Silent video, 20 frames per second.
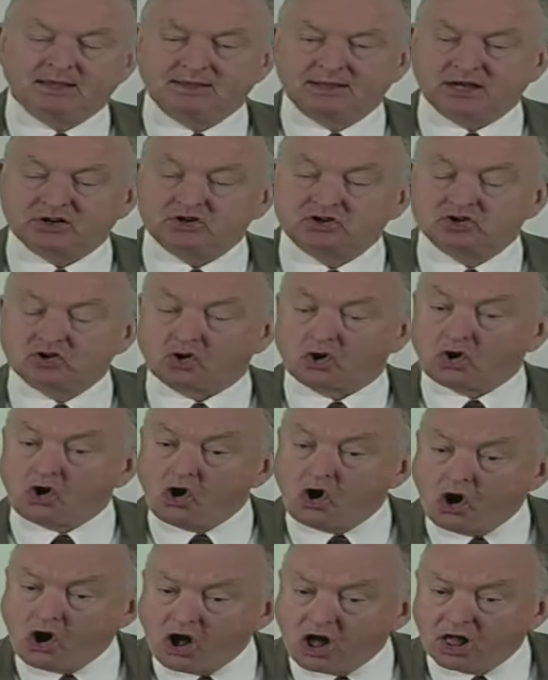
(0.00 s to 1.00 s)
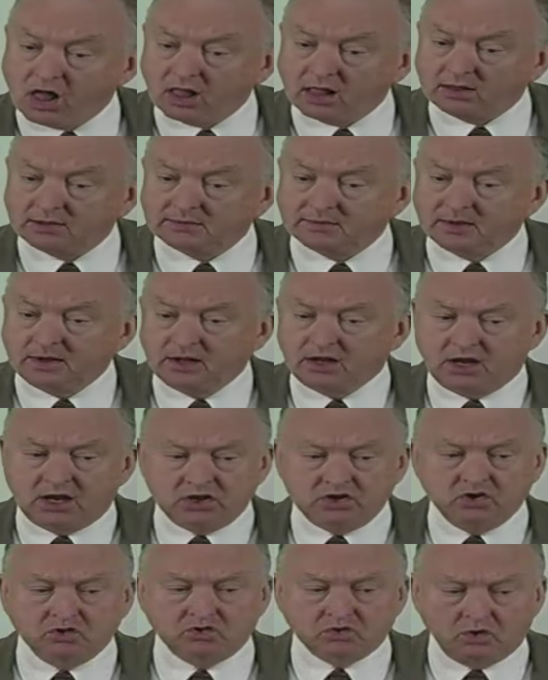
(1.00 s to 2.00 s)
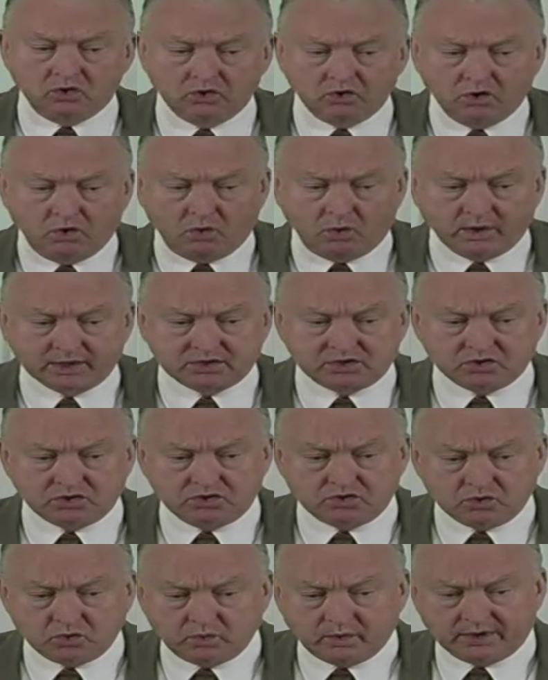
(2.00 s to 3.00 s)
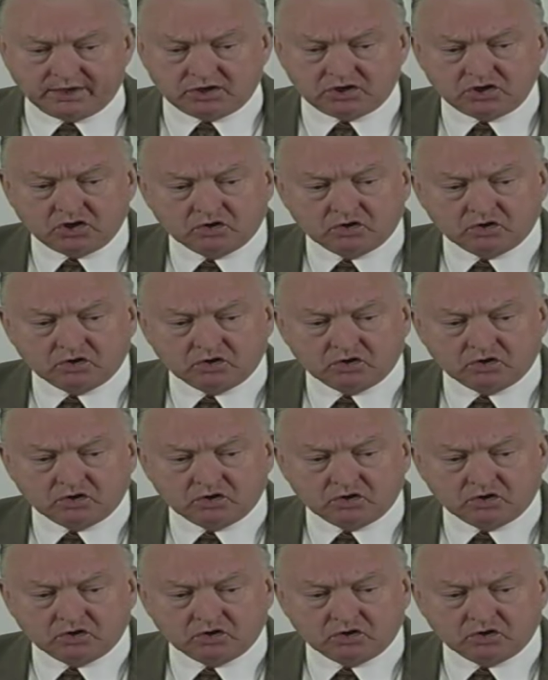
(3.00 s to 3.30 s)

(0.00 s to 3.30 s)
That's your call. And you don't know what to do with it.